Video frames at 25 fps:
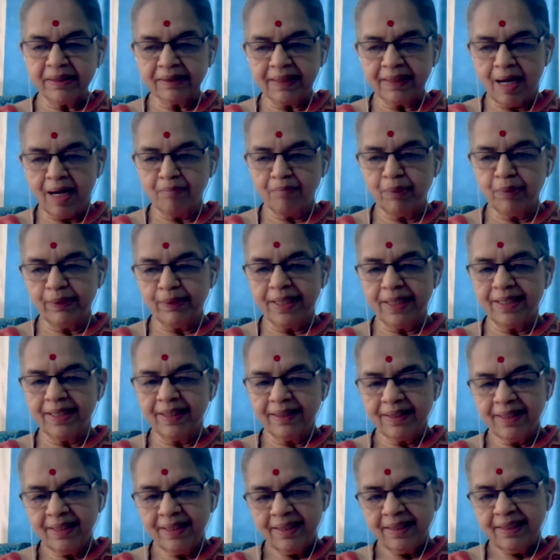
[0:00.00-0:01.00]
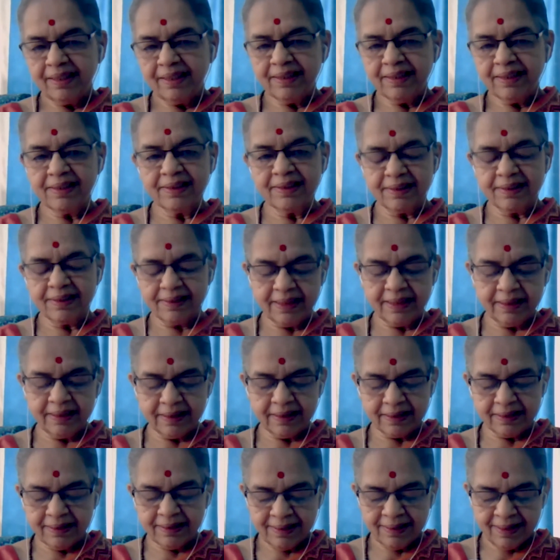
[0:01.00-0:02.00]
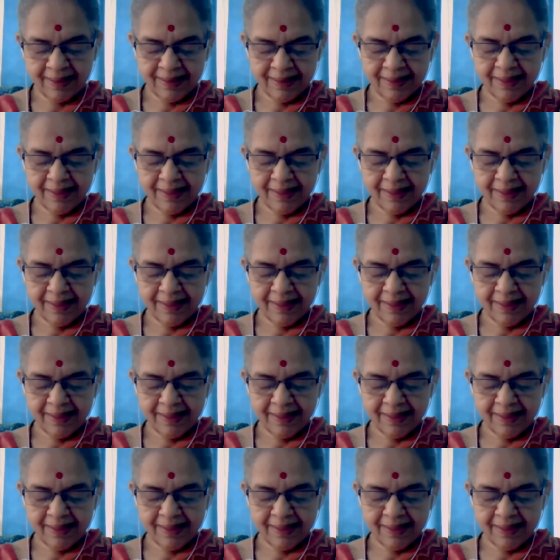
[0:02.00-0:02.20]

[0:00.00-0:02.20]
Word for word: tambula is eaten,